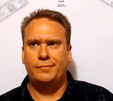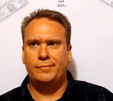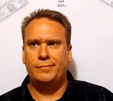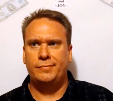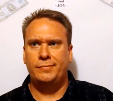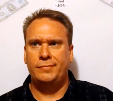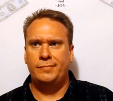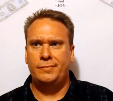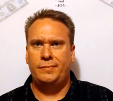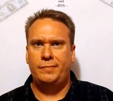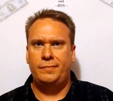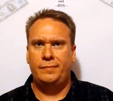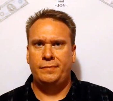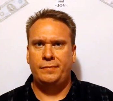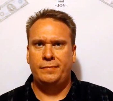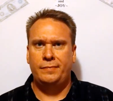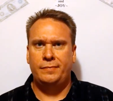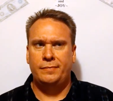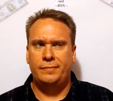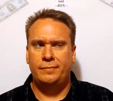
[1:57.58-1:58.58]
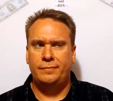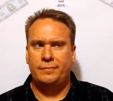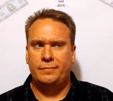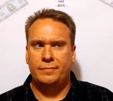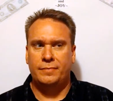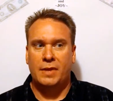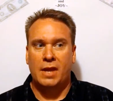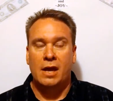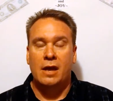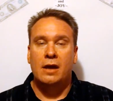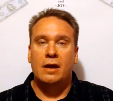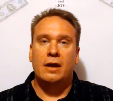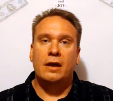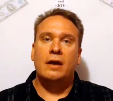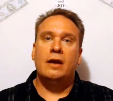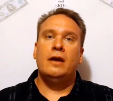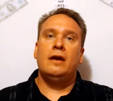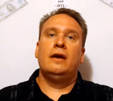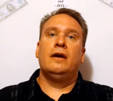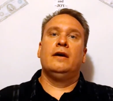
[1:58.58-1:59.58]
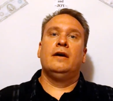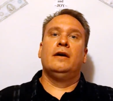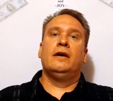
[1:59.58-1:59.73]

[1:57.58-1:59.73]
(no one is talking)